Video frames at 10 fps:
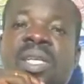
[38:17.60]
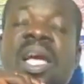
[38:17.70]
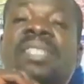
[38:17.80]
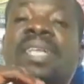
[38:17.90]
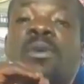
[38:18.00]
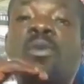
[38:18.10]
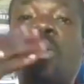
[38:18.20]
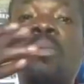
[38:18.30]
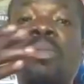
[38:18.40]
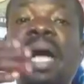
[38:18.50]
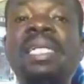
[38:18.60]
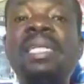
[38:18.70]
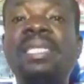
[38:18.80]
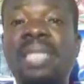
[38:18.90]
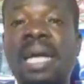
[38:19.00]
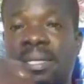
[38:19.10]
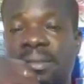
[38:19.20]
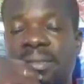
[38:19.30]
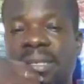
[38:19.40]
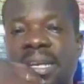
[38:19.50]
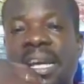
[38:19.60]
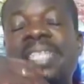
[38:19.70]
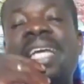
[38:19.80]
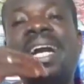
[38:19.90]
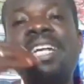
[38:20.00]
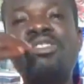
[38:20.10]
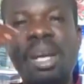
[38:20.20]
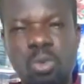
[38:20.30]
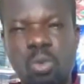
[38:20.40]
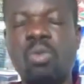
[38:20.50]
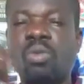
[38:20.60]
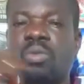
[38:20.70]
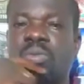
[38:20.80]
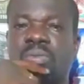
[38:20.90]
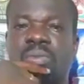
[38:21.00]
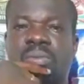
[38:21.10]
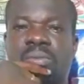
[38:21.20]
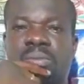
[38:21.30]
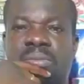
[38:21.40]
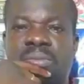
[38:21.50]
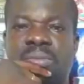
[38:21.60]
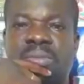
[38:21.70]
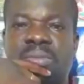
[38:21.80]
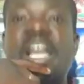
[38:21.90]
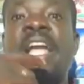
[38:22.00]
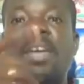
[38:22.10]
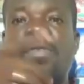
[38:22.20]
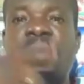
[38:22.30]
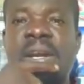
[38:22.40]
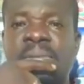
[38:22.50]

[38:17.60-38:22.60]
e se nkom agi sika e di akatua to ho e he fa